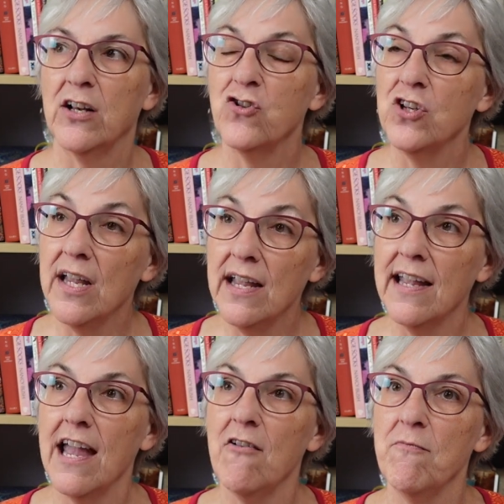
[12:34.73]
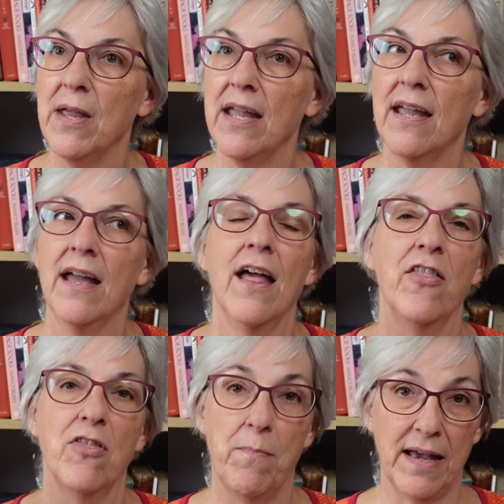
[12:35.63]
And she gave me
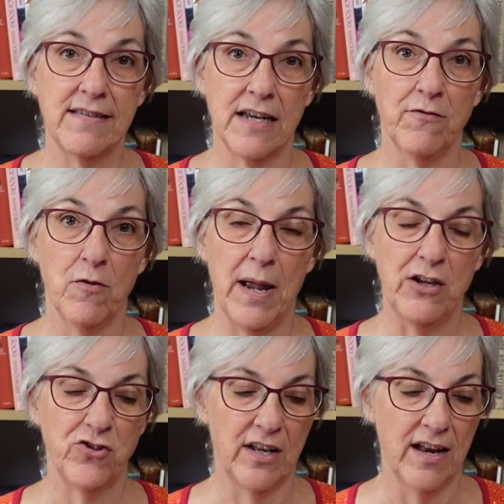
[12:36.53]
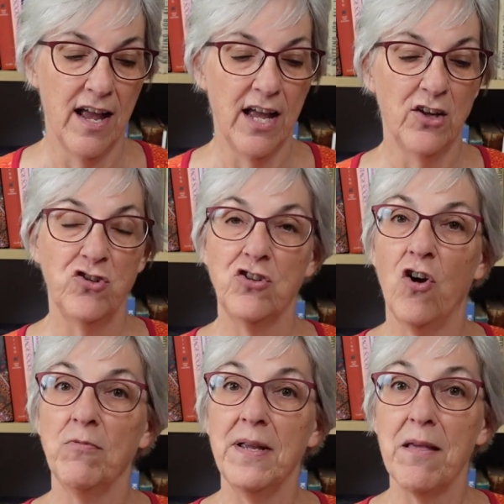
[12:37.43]
the best information. She
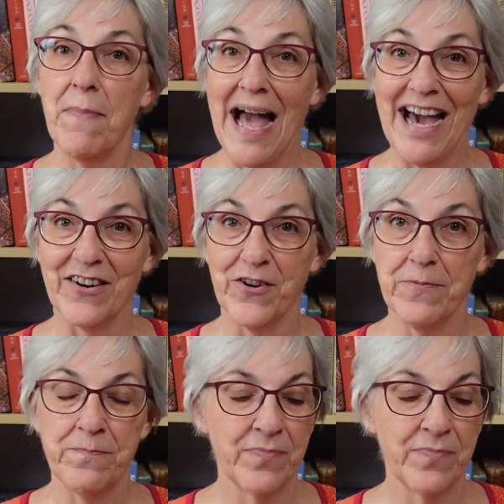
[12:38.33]
told me the pattern.